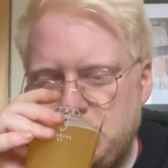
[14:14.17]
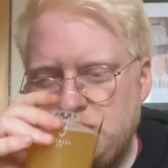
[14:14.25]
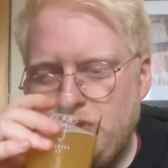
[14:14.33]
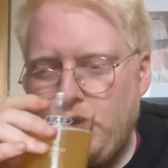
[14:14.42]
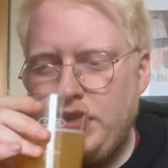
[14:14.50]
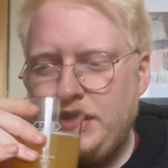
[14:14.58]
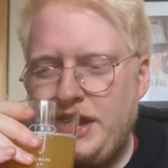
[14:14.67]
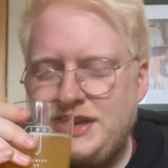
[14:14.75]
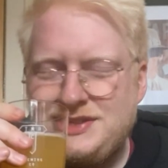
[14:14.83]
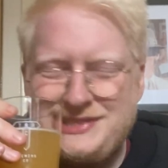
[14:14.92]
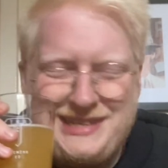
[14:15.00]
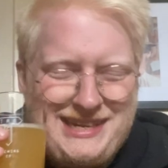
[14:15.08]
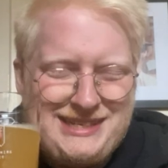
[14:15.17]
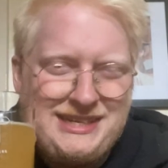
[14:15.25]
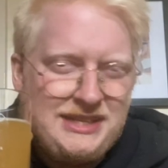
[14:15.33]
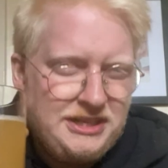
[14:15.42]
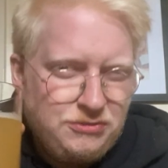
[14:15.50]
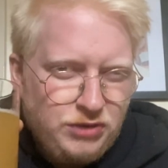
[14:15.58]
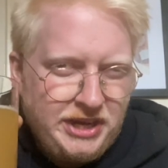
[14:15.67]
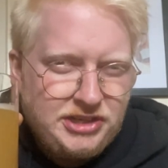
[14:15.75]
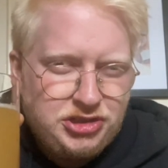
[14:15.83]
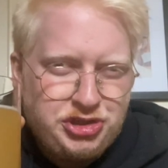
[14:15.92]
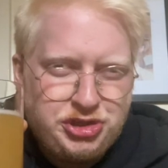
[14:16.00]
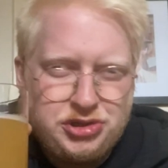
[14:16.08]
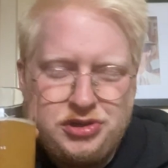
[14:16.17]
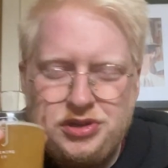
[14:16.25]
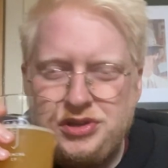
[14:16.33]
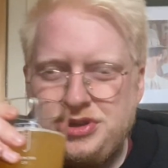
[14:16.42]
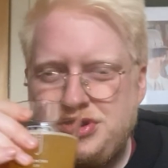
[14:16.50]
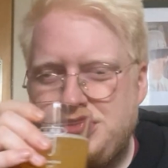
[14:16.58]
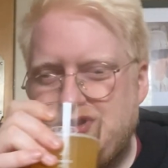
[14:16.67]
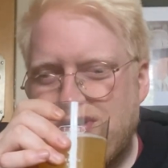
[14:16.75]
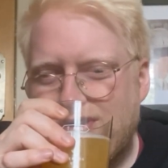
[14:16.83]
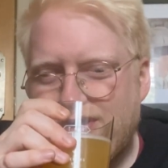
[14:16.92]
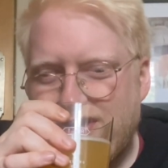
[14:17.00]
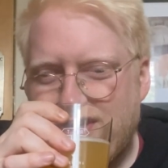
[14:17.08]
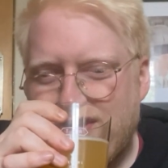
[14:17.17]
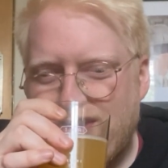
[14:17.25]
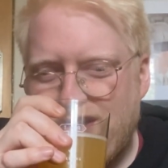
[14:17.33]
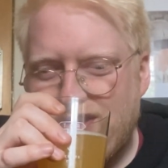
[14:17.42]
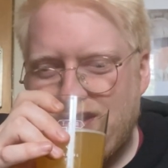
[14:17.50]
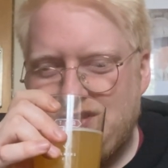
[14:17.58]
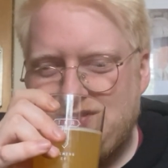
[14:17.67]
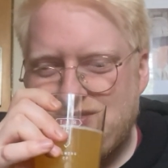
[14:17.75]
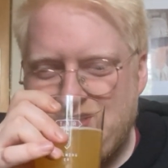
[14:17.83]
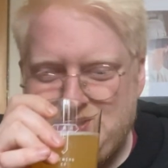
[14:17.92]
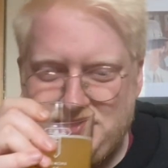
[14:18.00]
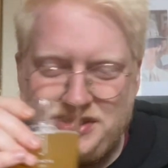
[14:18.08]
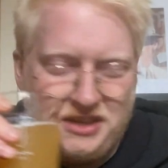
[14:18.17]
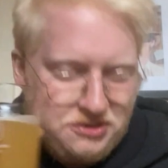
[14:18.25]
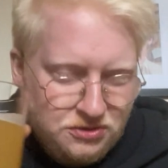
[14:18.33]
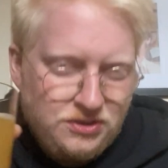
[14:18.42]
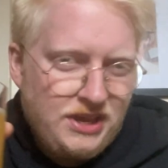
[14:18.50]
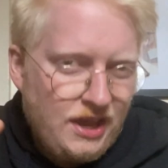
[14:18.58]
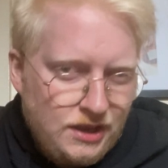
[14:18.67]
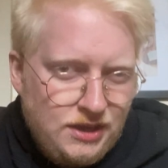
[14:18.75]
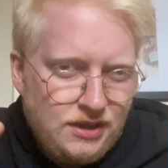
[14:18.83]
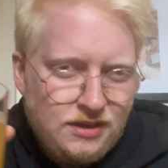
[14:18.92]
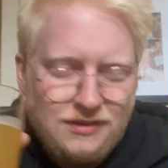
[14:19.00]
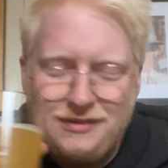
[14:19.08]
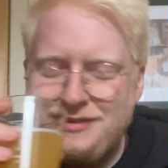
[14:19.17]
not exceedingly rich, like a, an exceedingly good cake.